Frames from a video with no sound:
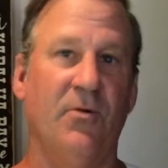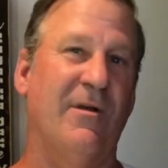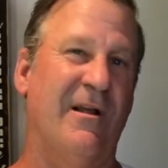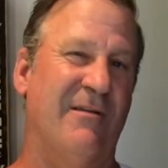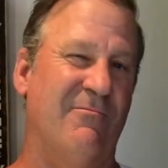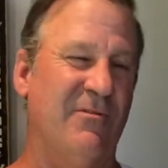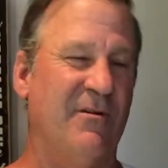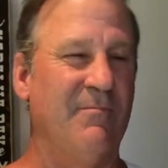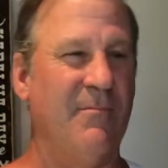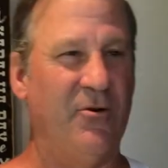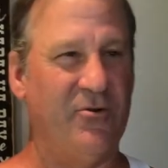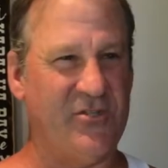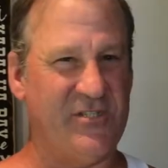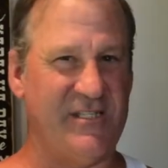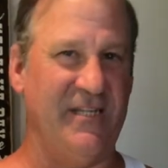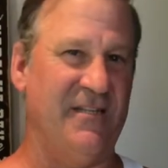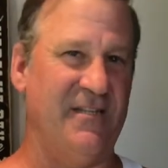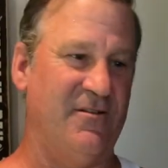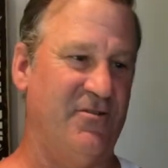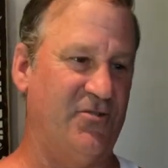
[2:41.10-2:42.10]
Correct. Well, most
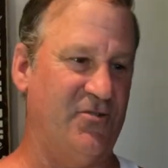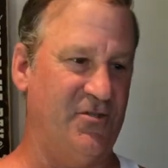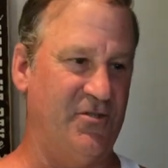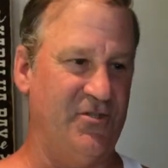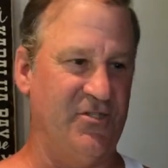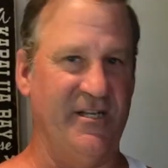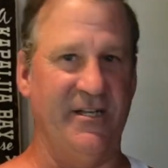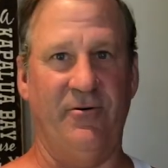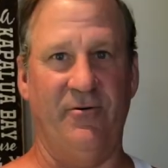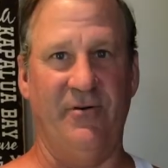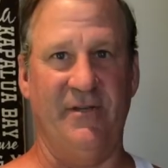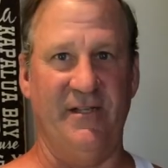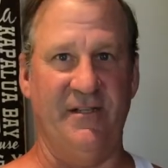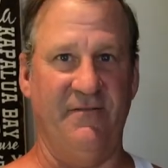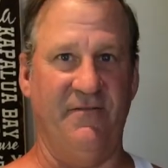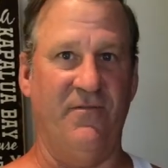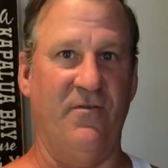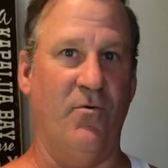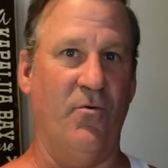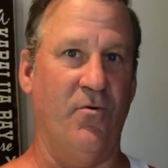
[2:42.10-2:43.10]
sealers are generally
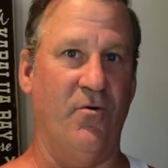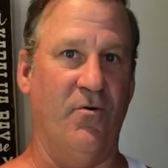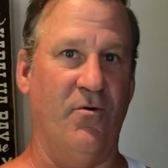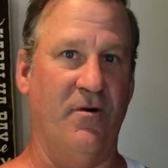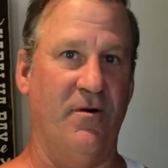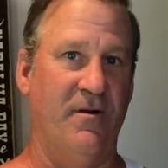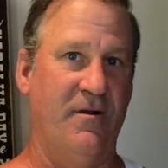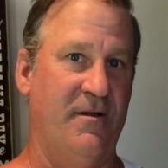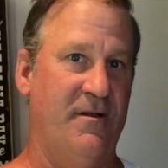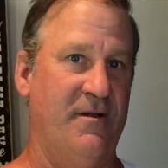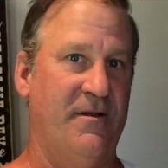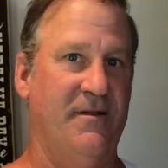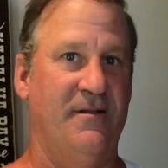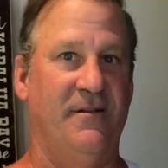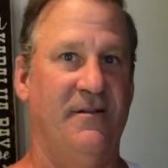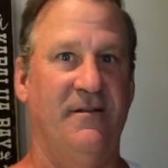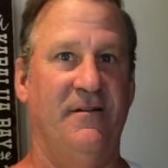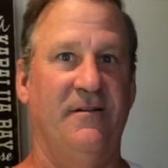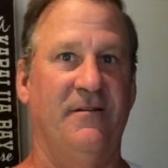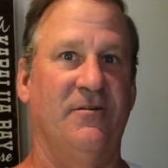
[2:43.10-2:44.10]
for
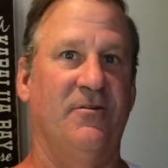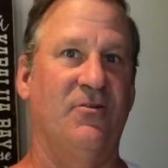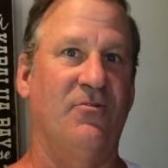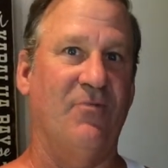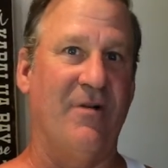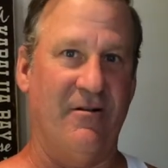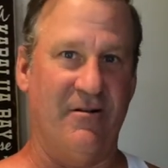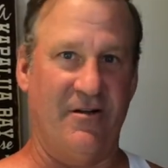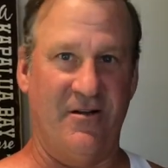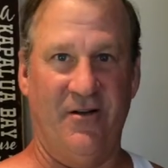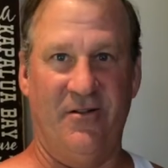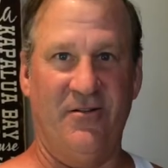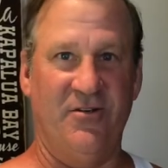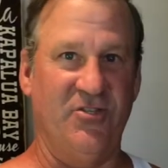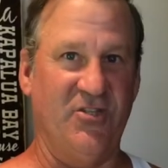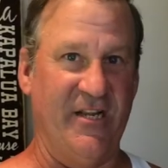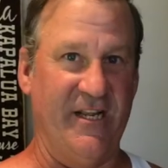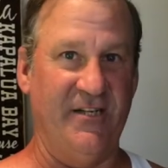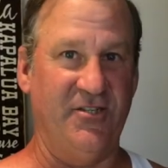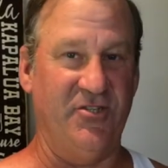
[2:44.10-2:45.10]
grout color
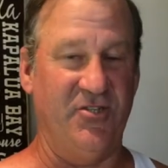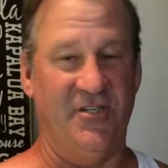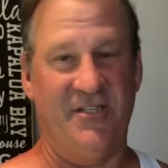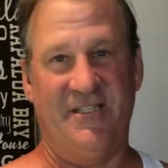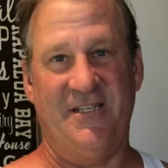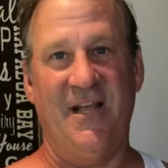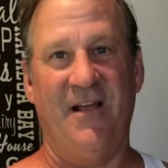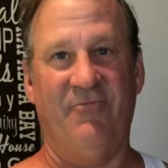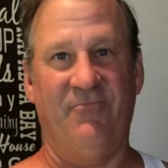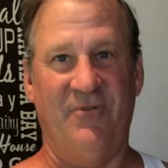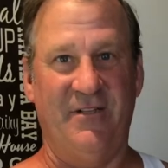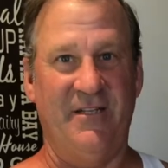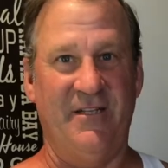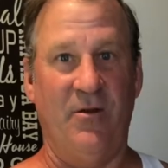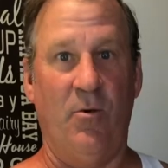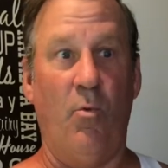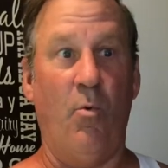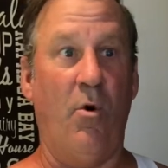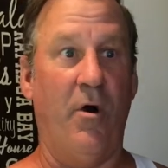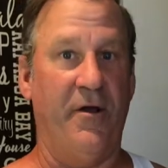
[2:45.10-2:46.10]
change, and it's not really
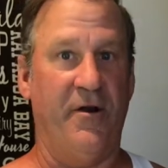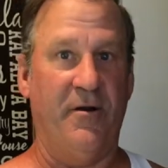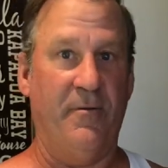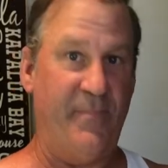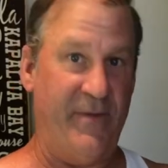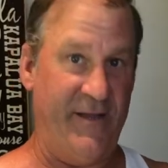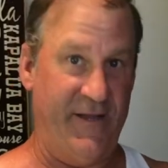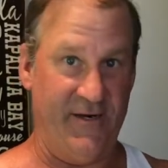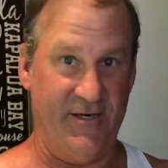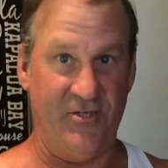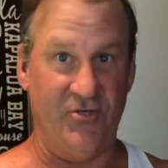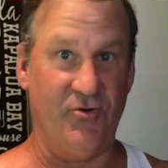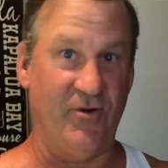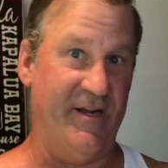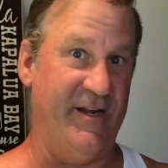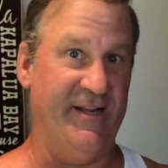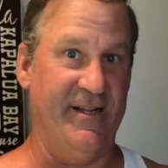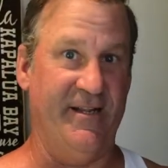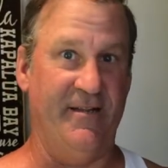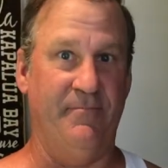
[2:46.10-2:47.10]
a water
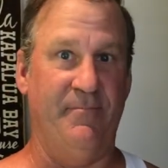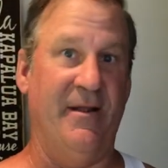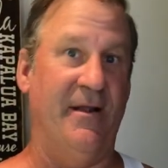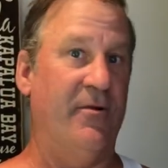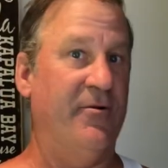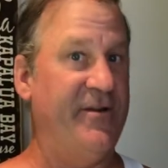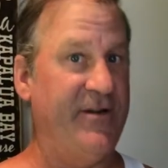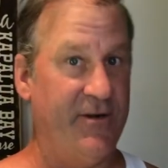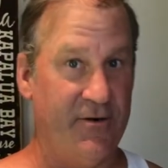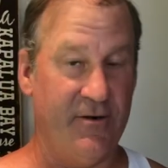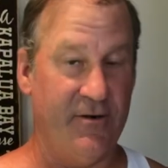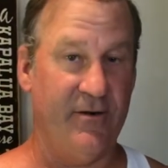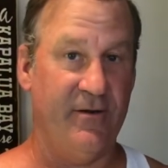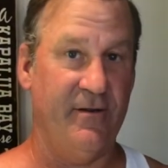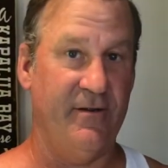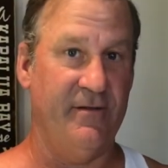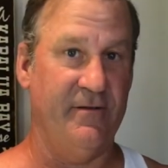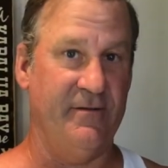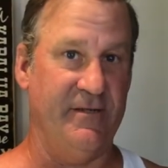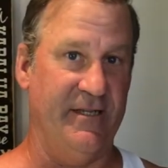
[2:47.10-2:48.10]
penetrating barrier.
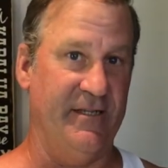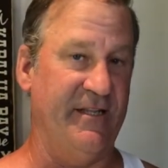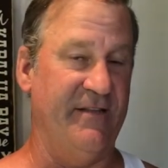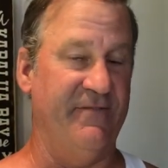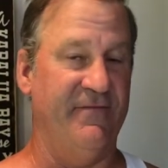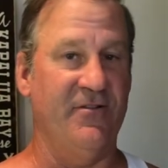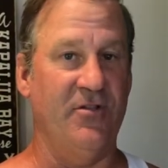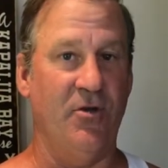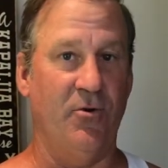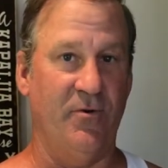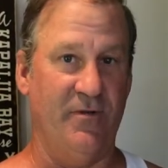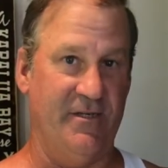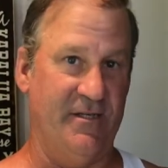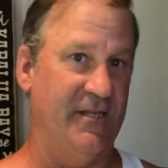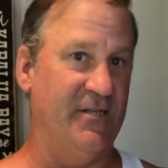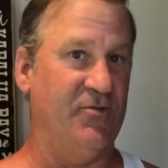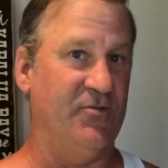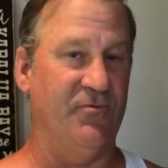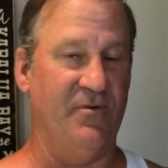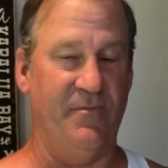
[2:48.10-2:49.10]
Even though it
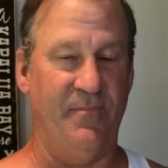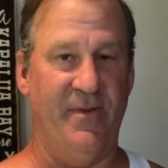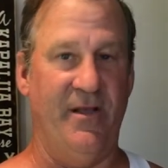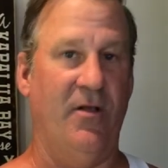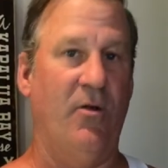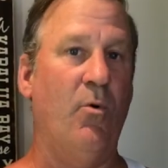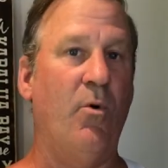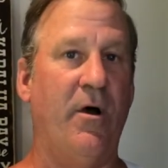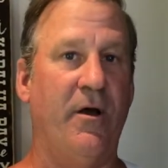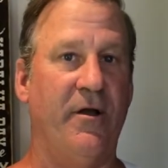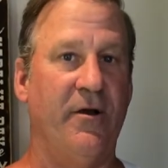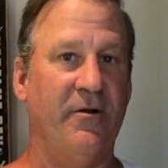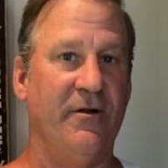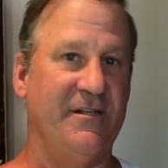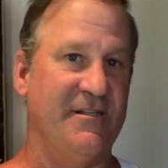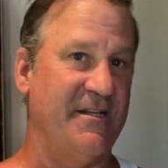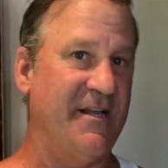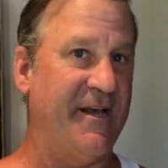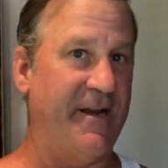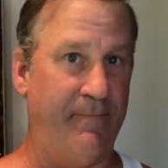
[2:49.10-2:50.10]
does repel water,
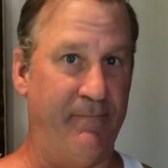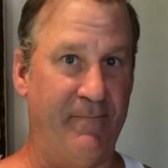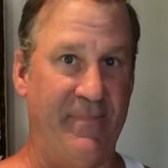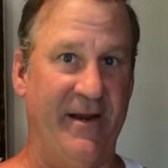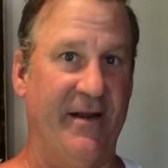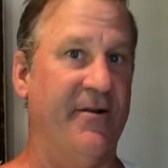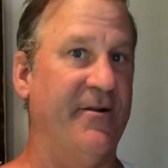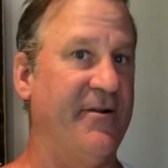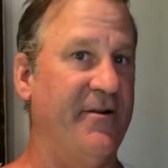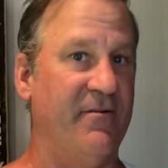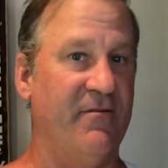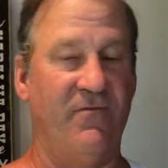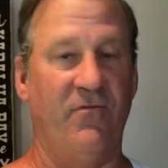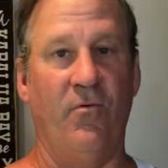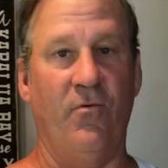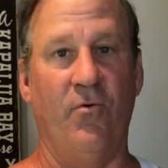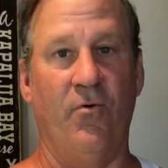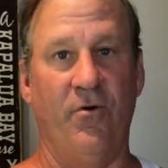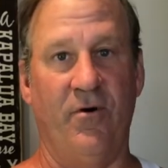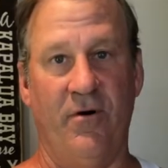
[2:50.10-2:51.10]
it's not a barrier
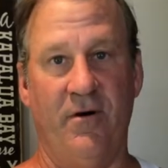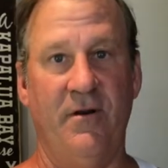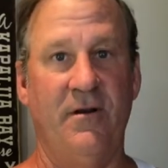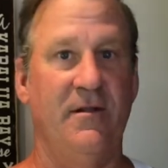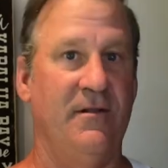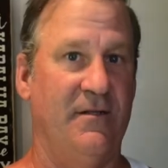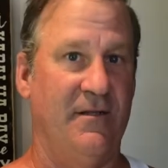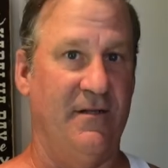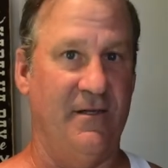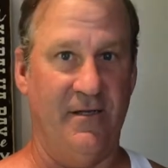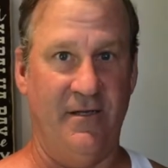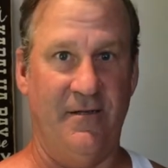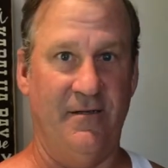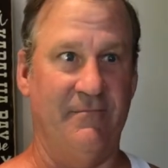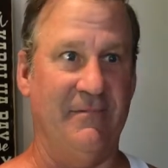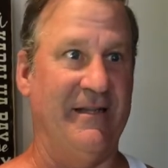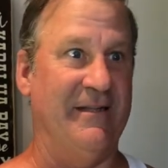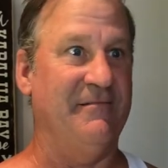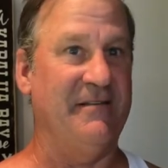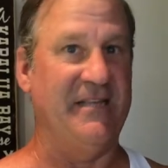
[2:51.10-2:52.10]
for
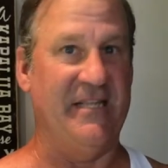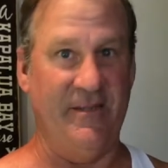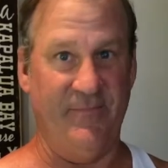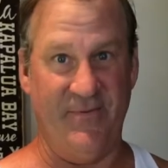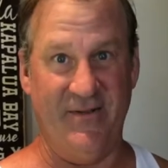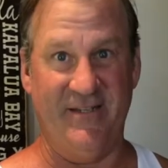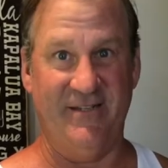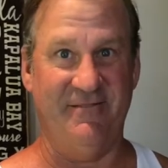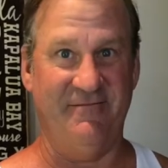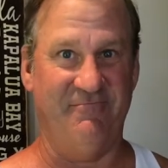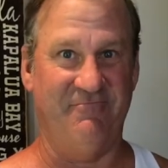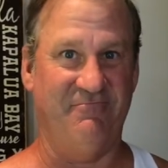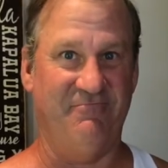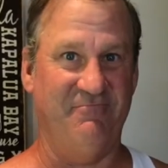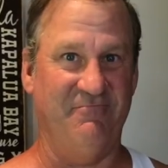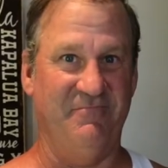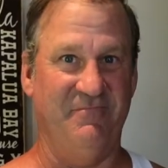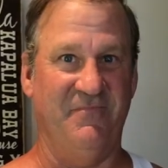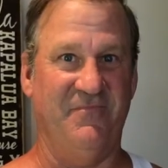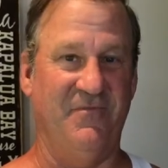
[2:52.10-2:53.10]
like keeping it
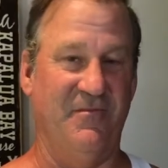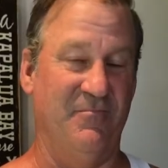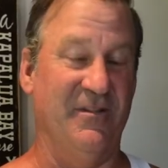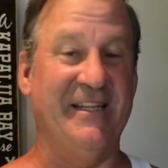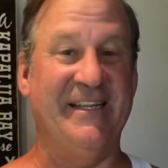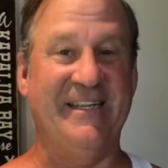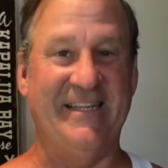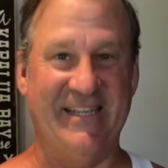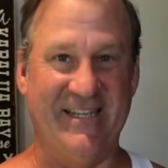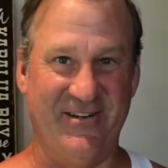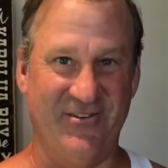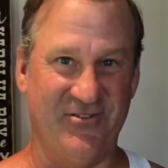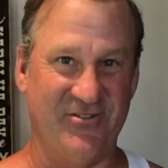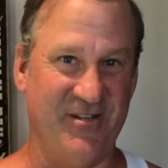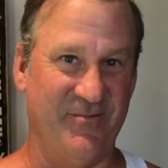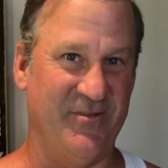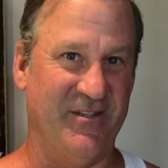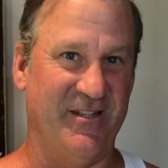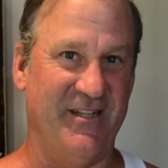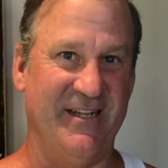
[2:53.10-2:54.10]
from leaking or
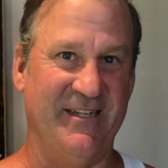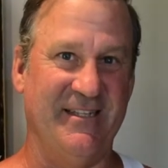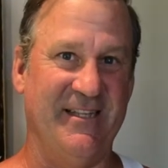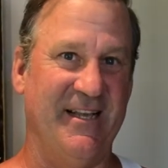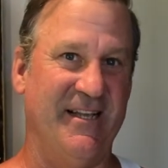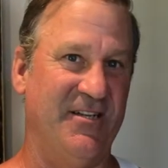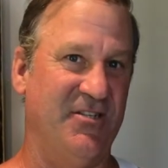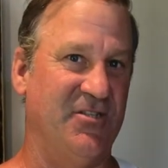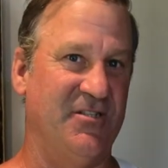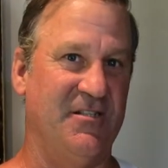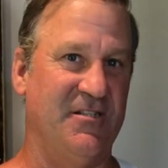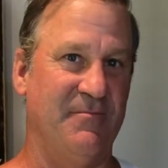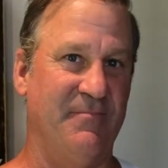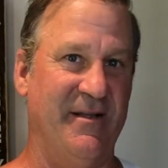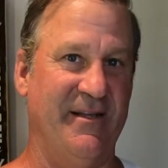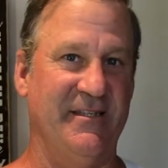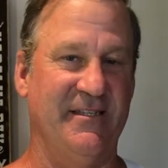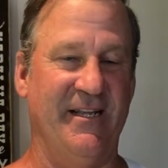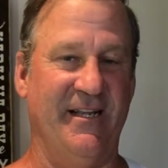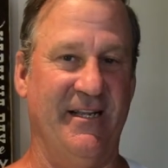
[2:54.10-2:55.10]
something like that. It's just to
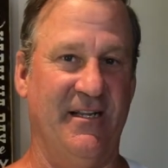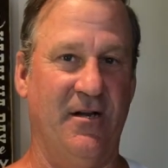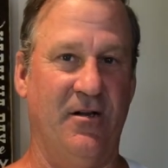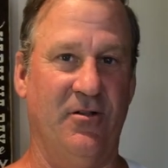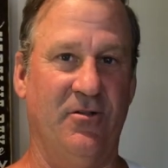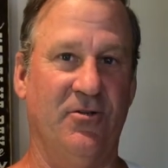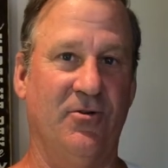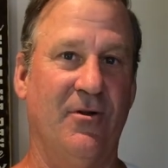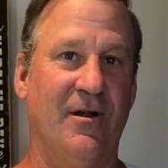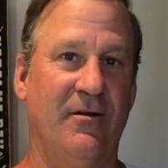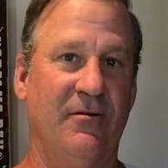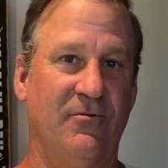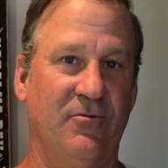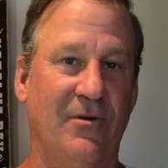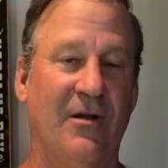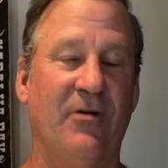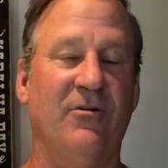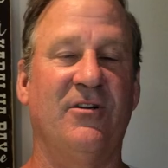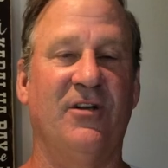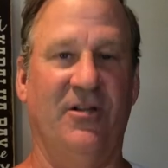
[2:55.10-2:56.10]
maintain
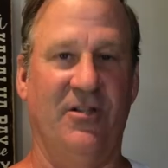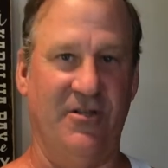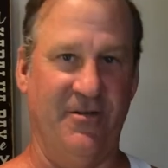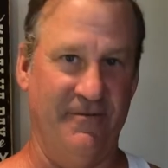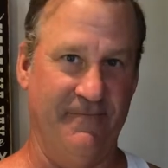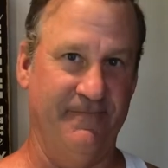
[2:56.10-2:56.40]
grout color.